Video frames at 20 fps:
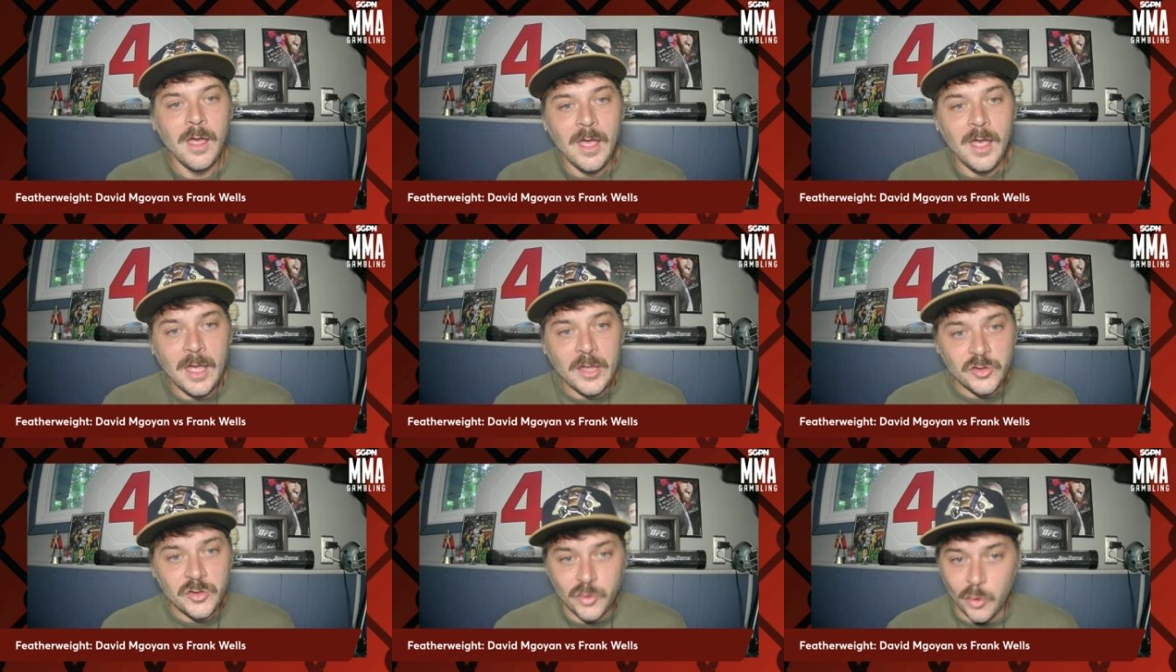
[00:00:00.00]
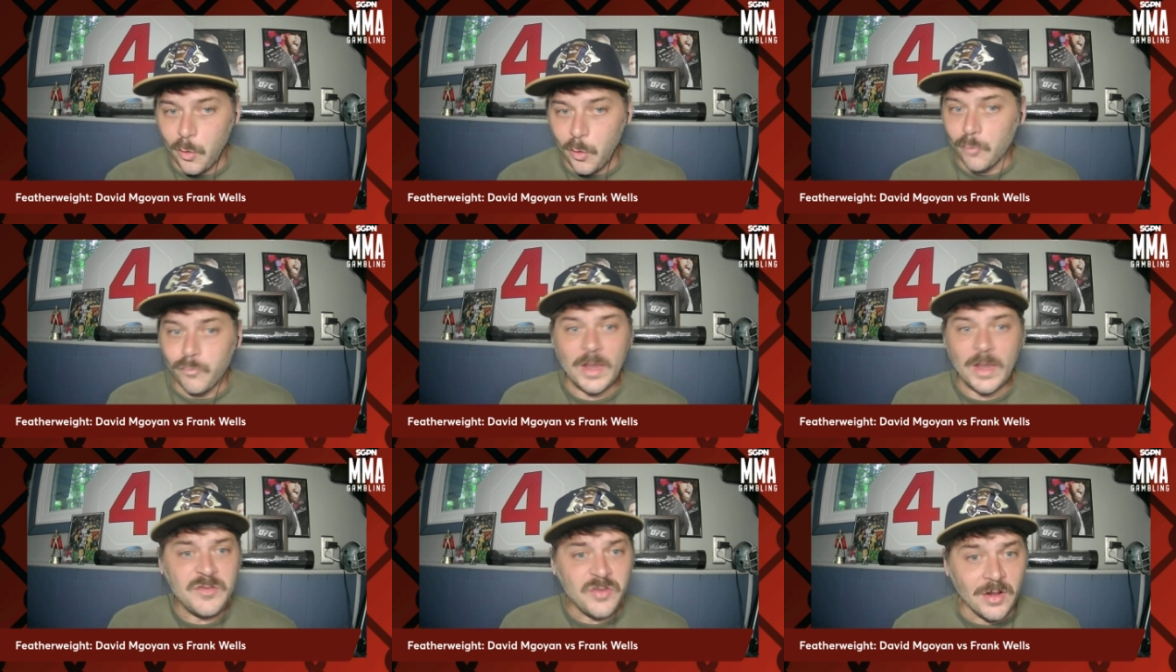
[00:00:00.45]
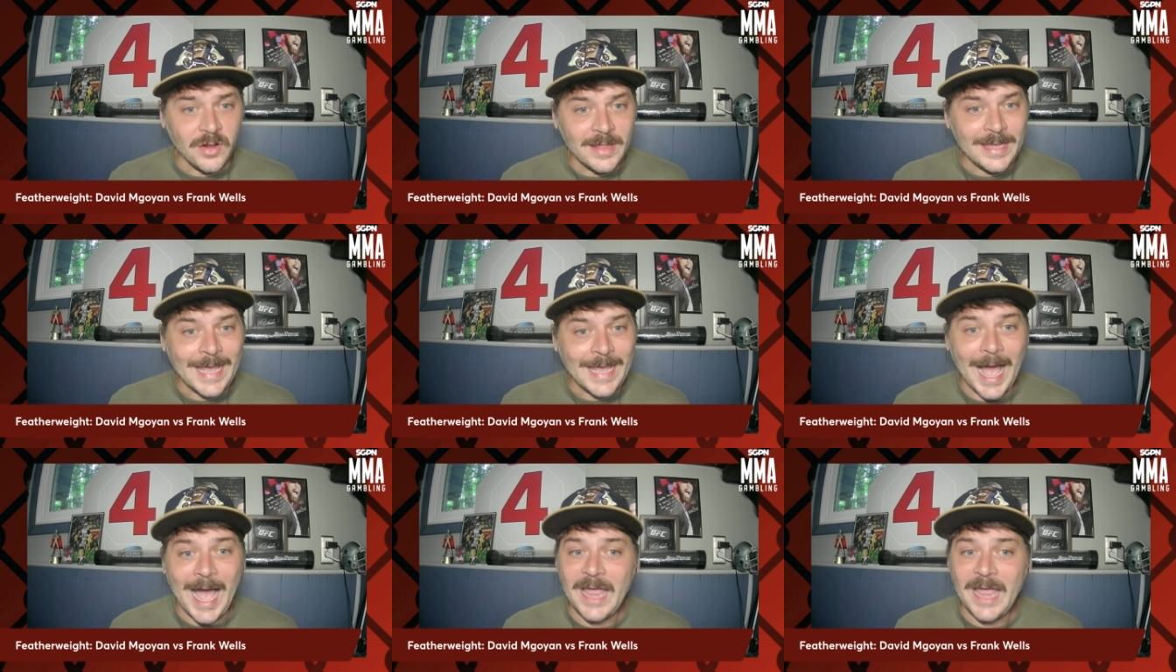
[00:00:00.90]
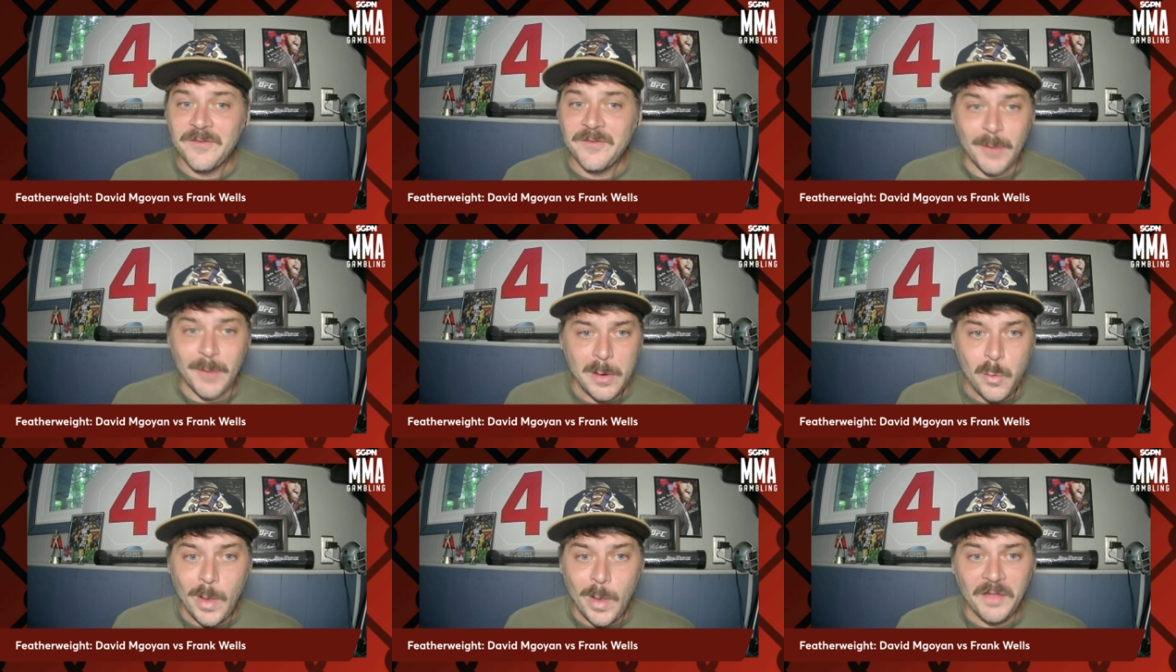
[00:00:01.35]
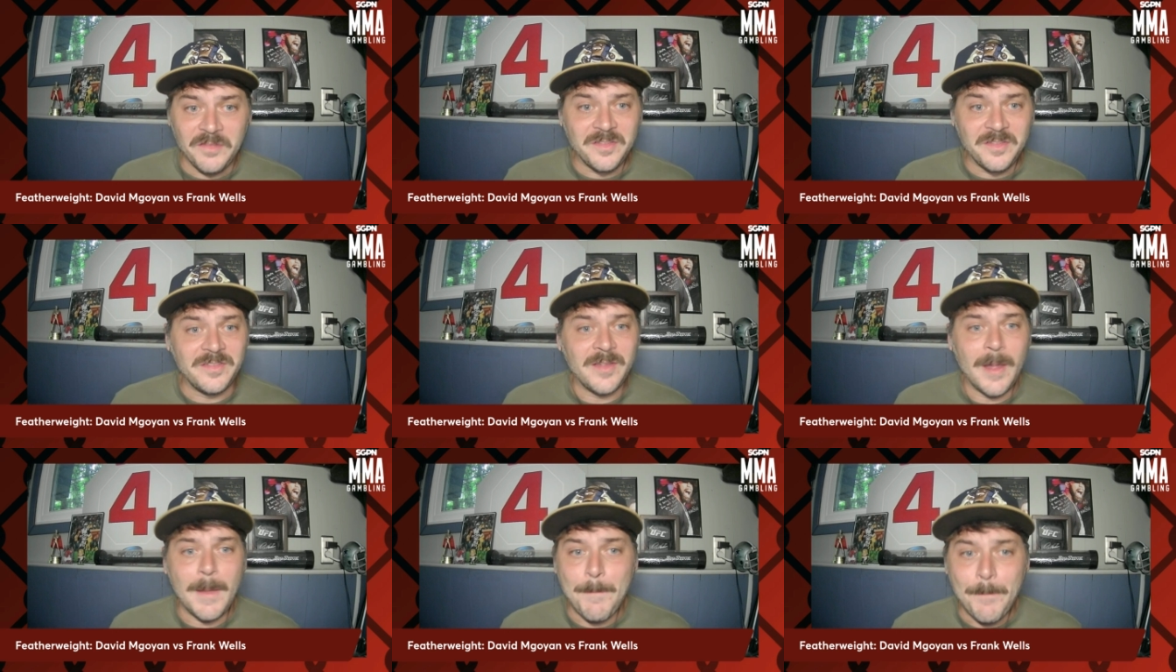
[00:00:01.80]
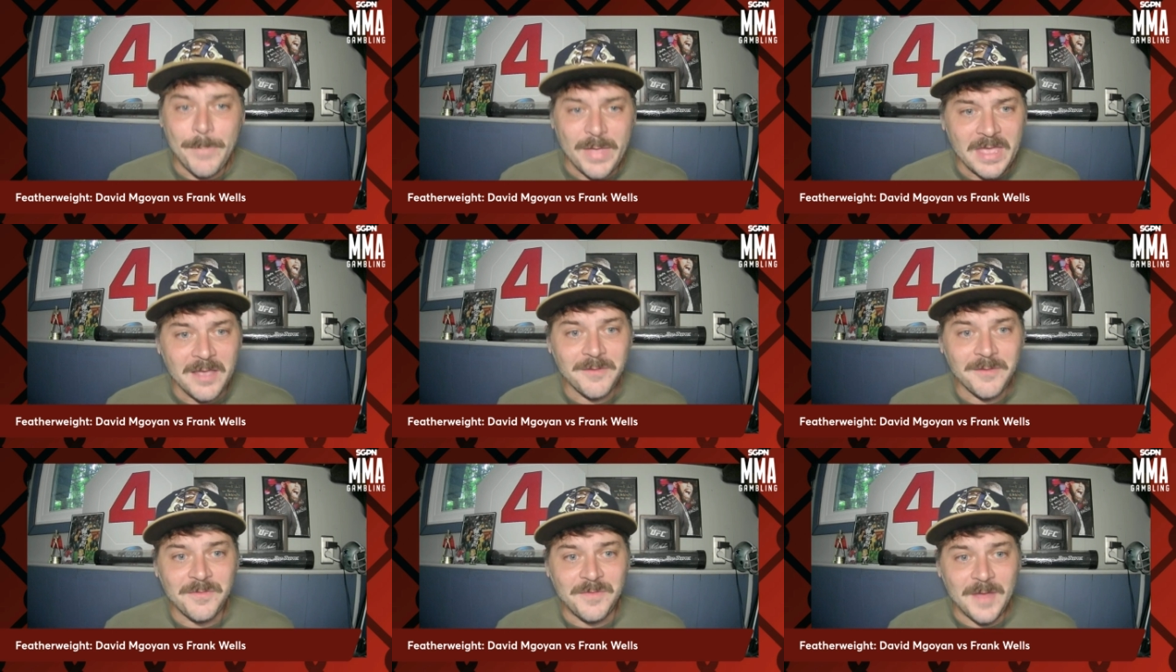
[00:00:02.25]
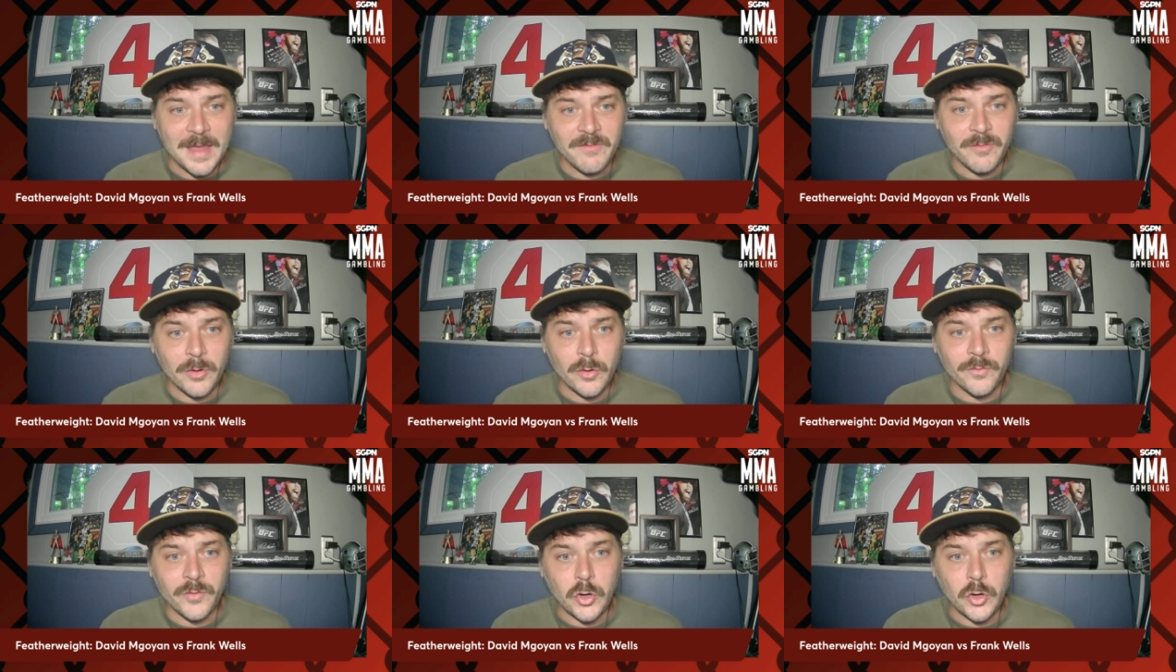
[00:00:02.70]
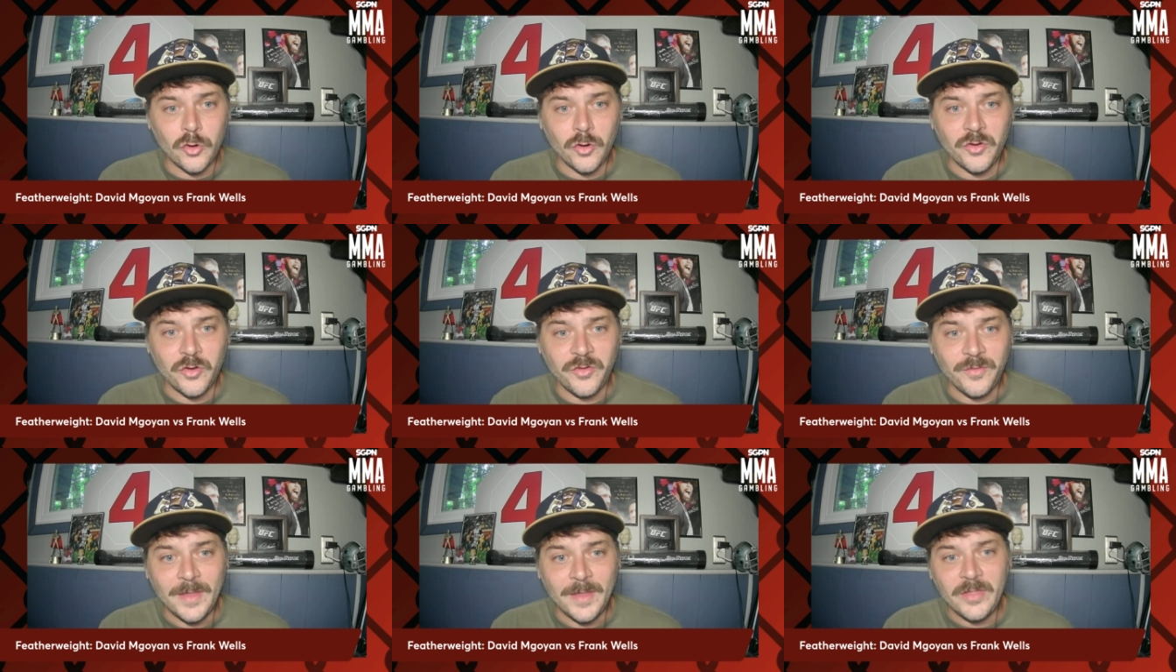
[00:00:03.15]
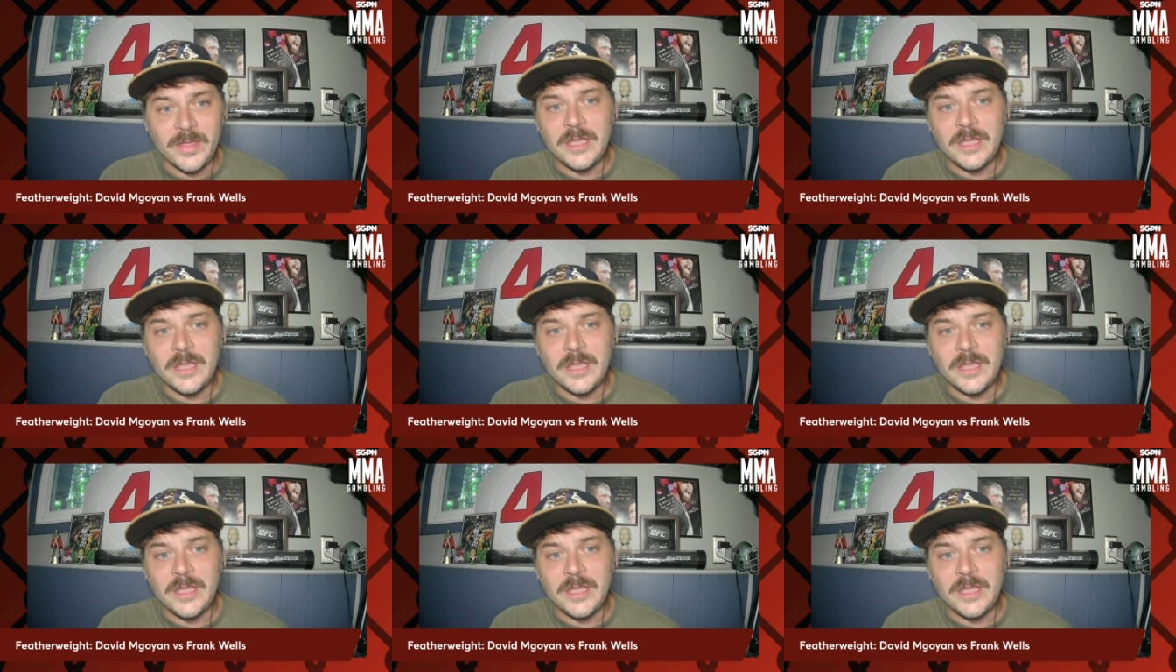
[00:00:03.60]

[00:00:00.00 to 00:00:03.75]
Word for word: you know, originally I had Frank Wells as a big favorite over Kurashvili.